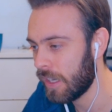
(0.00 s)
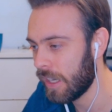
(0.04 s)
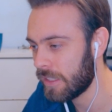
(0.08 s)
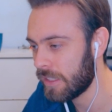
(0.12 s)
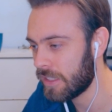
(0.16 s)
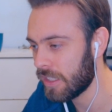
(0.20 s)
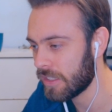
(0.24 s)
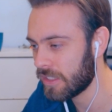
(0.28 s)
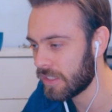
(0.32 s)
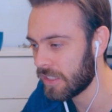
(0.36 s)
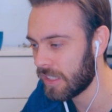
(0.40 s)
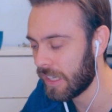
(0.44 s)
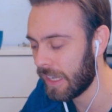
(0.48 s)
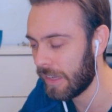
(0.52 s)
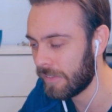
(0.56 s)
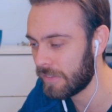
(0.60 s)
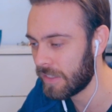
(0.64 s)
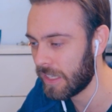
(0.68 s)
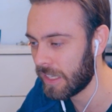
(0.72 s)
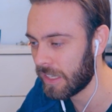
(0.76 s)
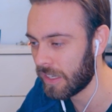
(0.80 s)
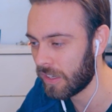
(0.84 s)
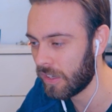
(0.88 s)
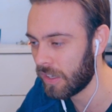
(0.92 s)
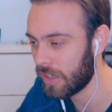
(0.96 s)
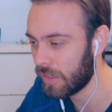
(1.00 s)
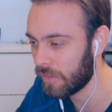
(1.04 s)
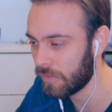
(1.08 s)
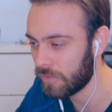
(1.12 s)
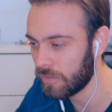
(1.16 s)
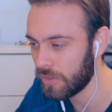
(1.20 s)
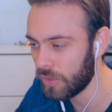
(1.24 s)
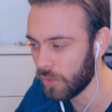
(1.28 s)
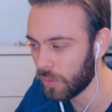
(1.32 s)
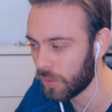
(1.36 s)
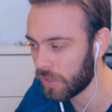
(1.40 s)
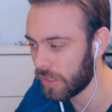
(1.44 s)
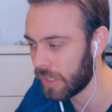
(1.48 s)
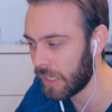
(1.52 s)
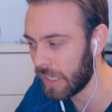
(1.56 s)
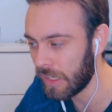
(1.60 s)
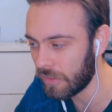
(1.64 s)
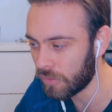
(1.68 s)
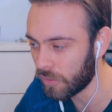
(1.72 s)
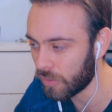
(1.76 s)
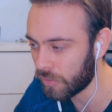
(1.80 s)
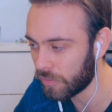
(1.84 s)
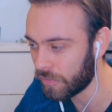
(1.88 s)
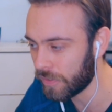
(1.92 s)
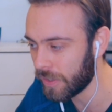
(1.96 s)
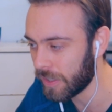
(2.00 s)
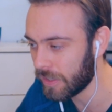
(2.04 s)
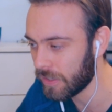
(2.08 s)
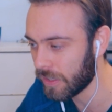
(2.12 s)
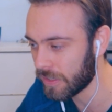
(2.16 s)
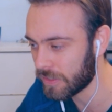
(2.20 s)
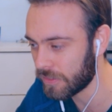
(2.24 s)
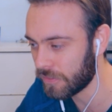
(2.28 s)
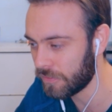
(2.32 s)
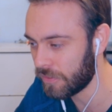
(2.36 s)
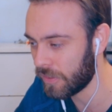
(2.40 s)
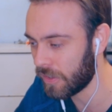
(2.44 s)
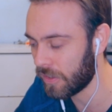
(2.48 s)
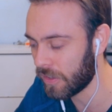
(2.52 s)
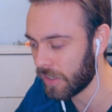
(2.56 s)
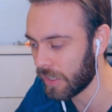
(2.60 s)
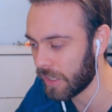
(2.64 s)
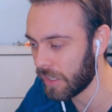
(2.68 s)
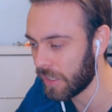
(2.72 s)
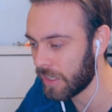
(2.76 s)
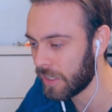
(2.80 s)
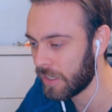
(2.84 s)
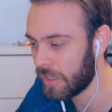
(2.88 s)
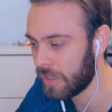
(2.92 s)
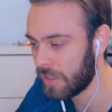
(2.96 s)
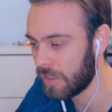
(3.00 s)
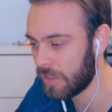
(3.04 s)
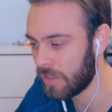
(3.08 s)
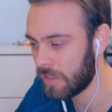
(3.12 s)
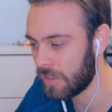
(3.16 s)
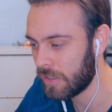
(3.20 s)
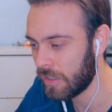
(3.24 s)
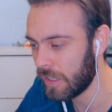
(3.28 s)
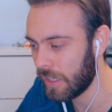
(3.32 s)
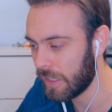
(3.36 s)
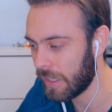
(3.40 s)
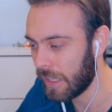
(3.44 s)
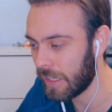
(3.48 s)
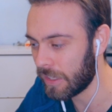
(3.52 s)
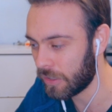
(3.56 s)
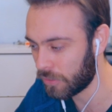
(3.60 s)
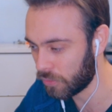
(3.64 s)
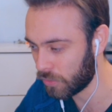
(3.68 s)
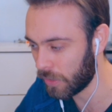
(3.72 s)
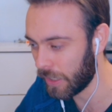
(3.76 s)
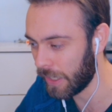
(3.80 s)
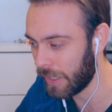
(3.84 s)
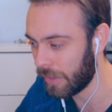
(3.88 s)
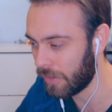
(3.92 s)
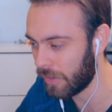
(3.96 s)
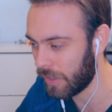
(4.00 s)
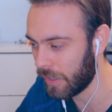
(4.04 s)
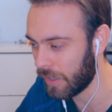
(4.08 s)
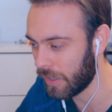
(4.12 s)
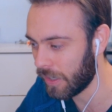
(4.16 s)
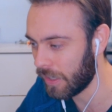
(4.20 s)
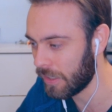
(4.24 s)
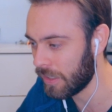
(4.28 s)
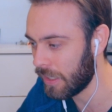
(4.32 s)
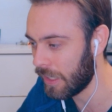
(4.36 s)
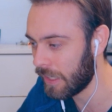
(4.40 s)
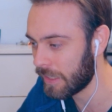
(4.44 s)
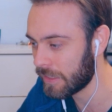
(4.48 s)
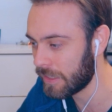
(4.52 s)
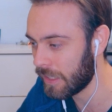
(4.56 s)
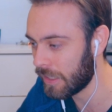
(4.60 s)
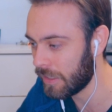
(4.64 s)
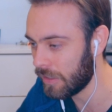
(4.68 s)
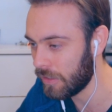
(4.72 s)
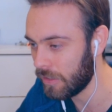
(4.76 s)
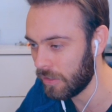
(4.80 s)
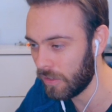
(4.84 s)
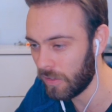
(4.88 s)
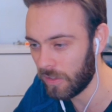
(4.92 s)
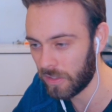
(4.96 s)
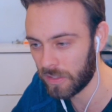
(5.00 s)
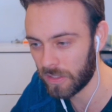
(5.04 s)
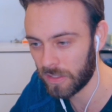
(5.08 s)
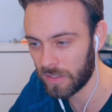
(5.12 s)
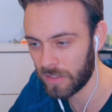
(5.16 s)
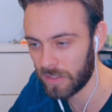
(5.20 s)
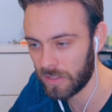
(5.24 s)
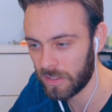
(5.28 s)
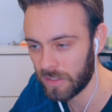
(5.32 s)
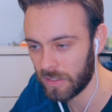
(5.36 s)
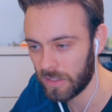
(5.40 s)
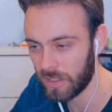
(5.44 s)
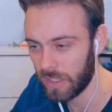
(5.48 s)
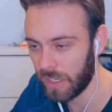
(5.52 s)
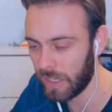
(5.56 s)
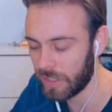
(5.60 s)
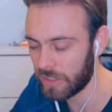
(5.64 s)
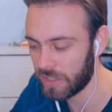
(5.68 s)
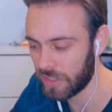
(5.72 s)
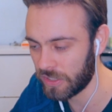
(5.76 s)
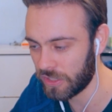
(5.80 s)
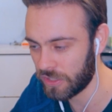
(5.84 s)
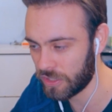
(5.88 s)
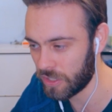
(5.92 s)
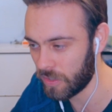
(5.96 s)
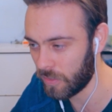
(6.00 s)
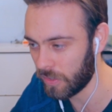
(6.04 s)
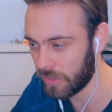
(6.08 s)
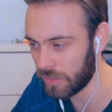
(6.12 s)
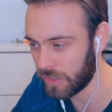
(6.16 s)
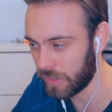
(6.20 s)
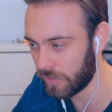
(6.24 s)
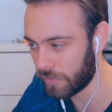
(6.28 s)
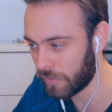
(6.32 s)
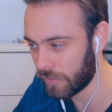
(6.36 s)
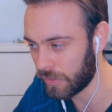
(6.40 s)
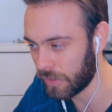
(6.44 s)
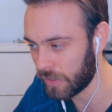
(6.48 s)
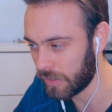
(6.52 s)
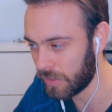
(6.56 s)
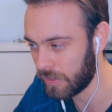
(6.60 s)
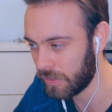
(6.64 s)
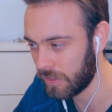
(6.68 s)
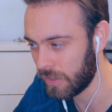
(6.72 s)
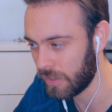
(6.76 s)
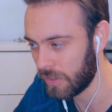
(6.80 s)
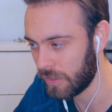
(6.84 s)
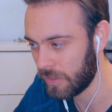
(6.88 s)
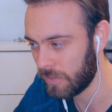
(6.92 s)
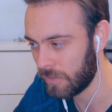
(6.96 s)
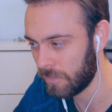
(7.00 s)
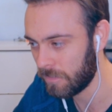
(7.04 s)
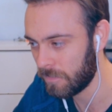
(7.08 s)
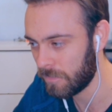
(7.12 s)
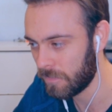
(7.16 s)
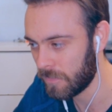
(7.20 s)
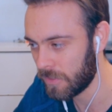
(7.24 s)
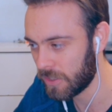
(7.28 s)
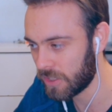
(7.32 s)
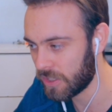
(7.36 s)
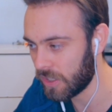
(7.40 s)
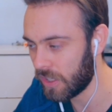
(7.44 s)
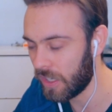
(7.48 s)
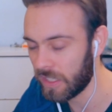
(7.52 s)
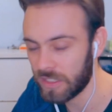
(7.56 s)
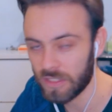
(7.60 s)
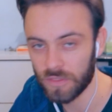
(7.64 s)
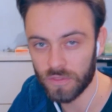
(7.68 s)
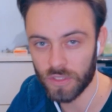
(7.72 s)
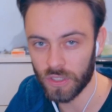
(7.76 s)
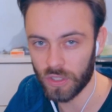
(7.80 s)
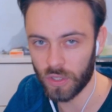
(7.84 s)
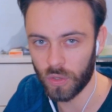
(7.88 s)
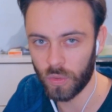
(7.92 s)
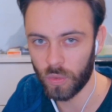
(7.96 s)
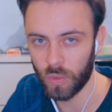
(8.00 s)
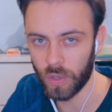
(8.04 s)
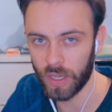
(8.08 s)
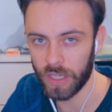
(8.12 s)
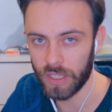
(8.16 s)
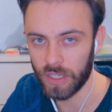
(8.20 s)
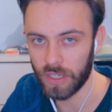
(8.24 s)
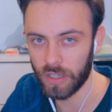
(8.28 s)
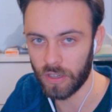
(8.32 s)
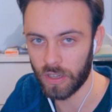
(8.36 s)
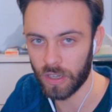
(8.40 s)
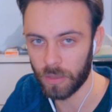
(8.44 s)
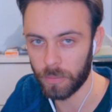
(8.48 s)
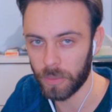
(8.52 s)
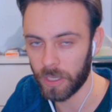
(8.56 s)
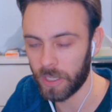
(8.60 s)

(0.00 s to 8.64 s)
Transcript: it doesn't have that kind of good and evil feel. It's very in that grey area, and I like that a lot. It's just showing different sides of the coin. You know what I